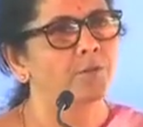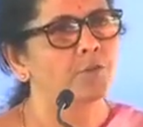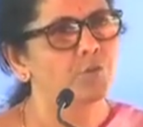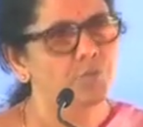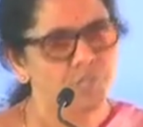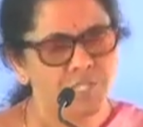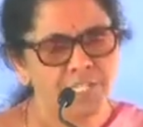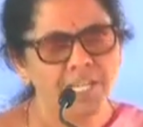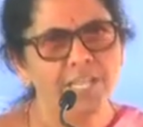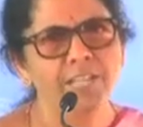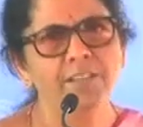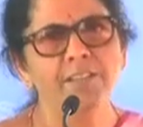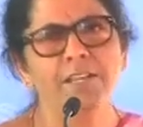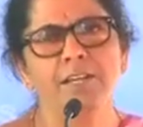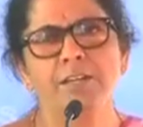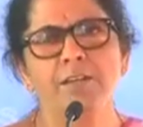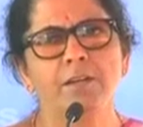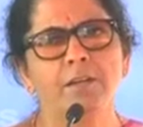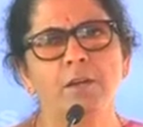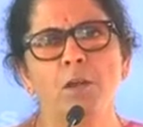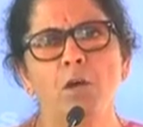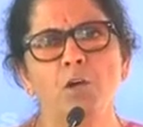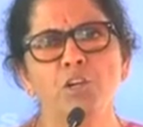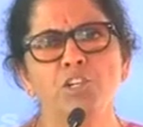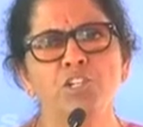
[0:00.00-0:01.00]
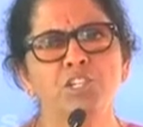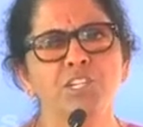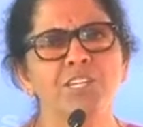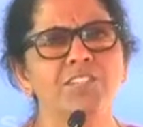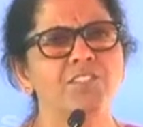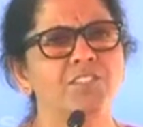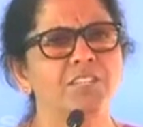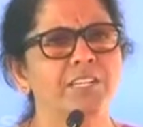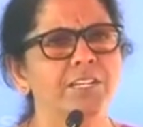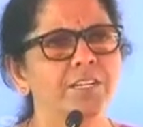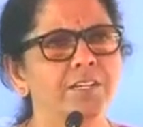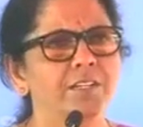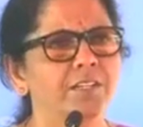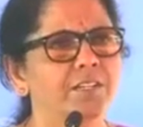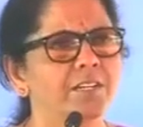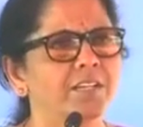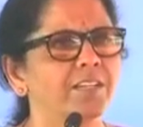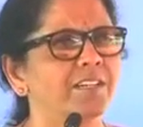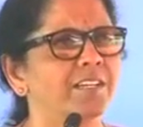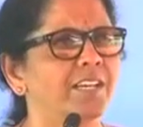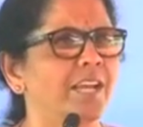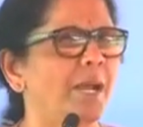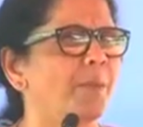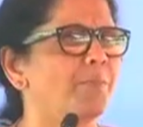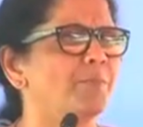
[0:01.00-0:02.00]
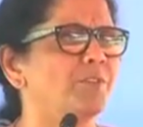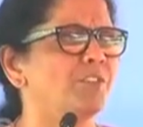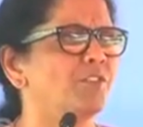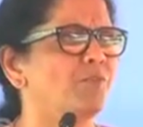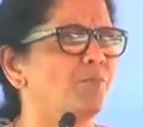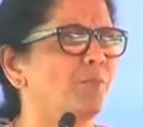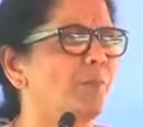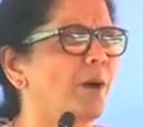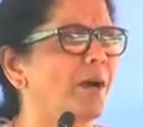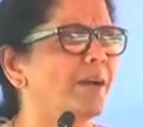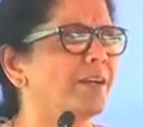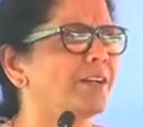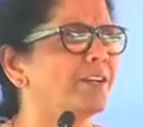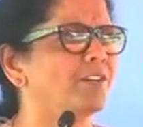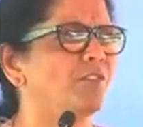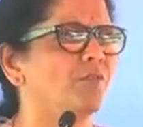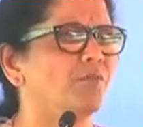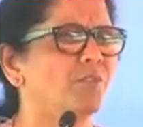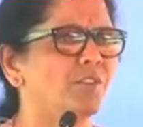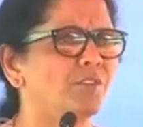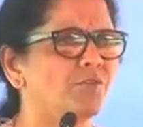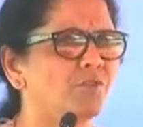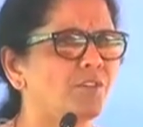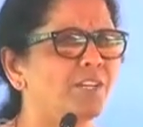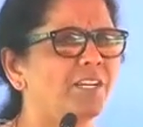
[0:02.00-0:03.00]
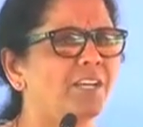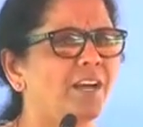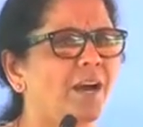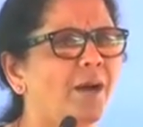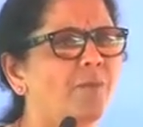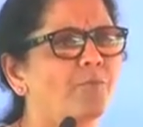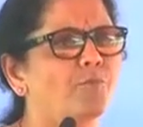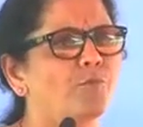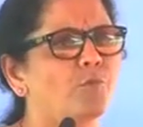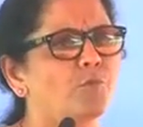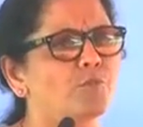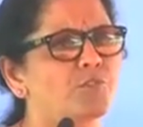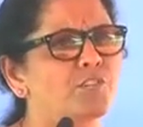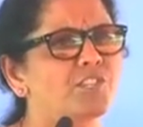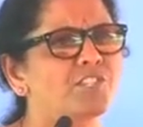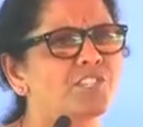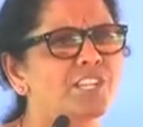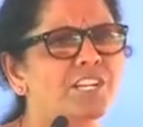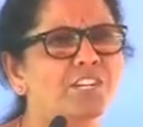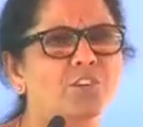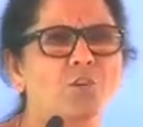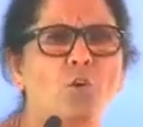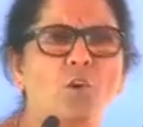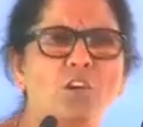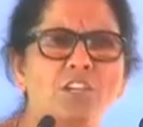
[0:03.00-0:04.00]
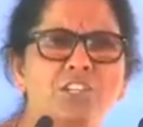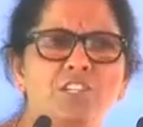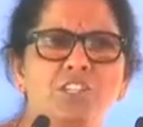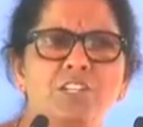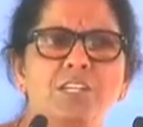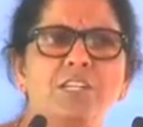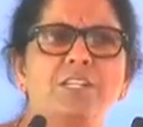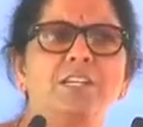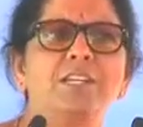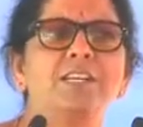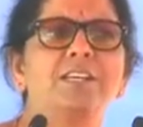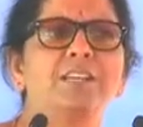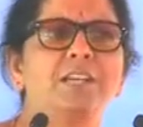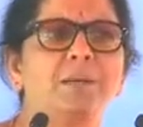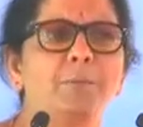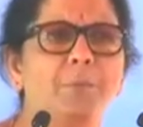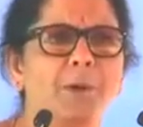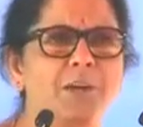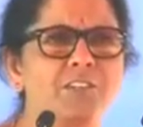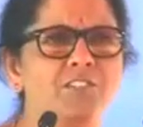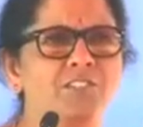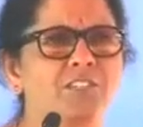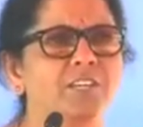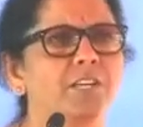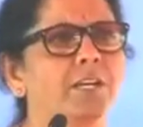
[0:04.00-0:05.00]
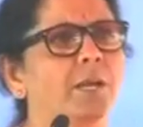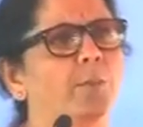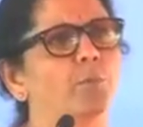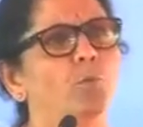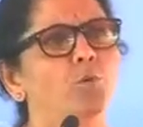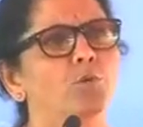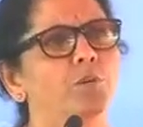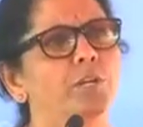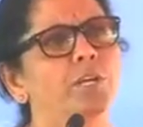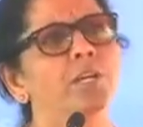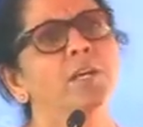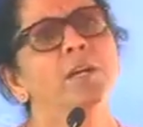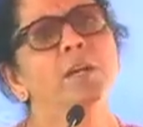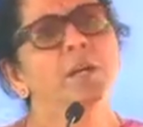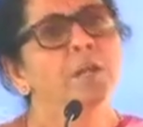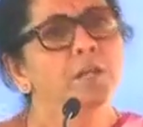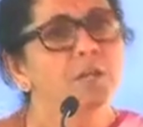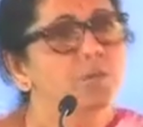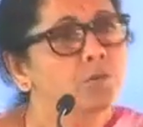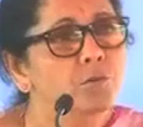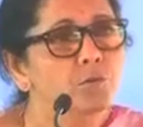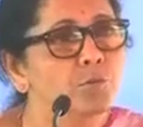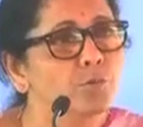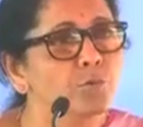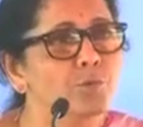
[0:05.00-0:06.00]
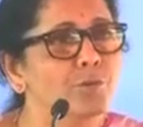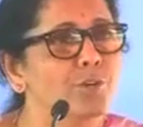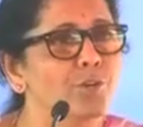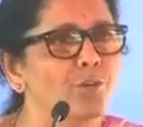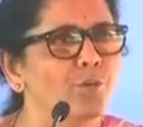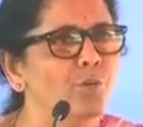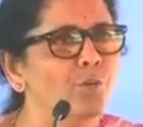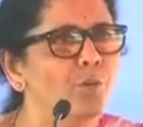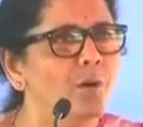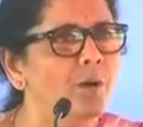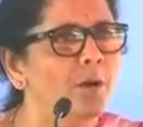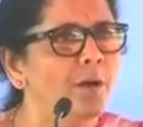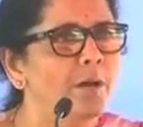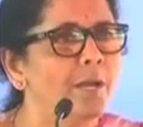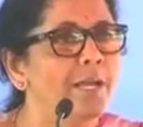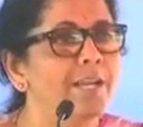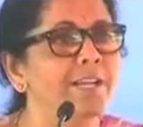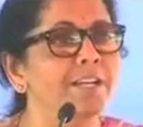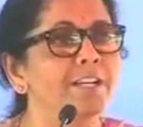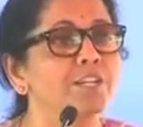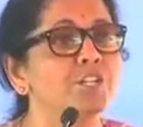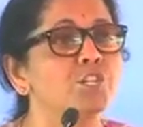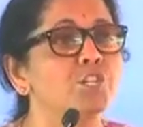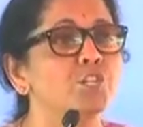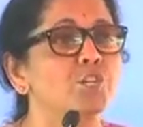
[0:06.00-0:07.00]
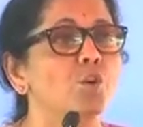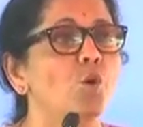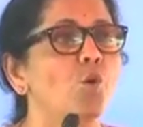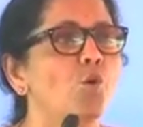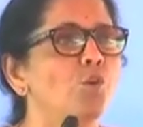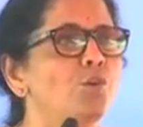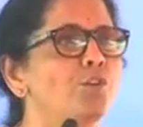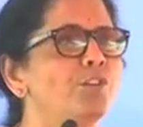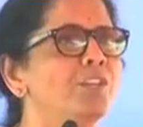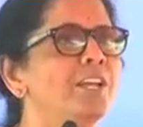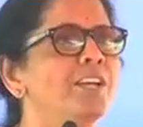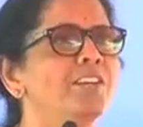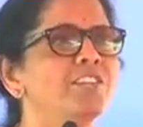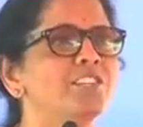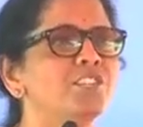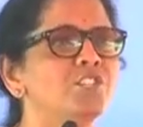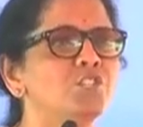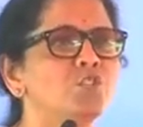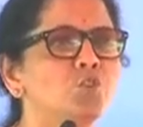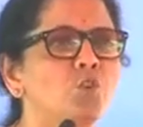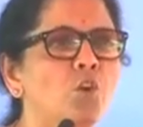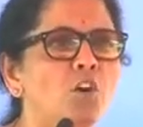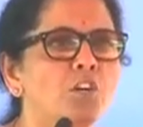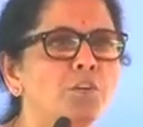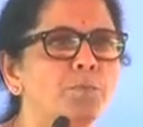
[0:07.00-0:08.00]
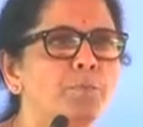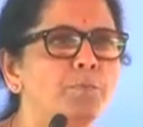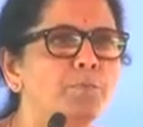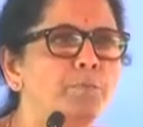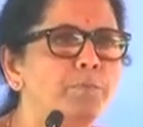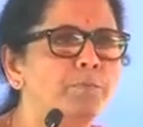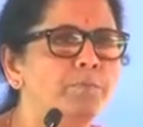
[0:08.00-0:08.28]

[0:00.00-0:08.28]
to say that not just the Indian captive market of the 3 armed forces and constantly keep asking MOD to, in a tone that is not